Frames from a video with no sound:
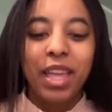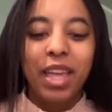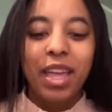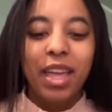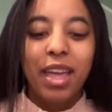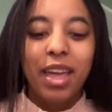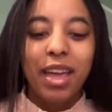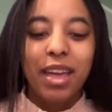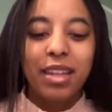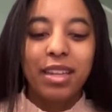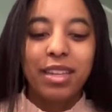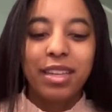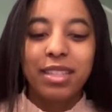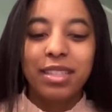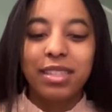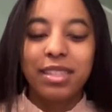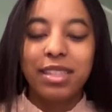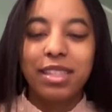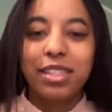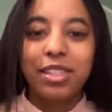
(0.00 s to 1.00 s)
and
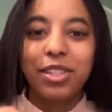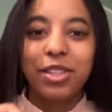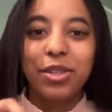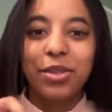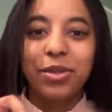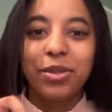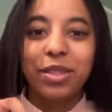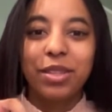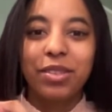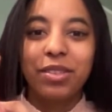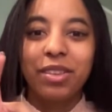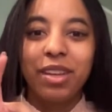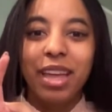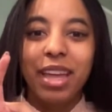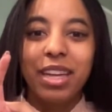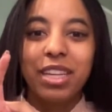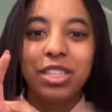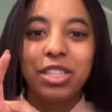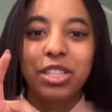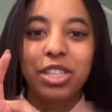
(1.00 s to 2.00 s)
it's this cute little
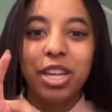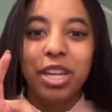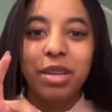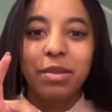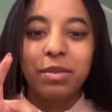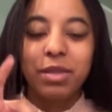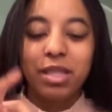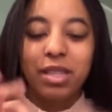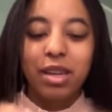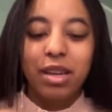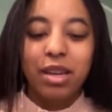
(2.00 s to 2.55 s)
egg-shaped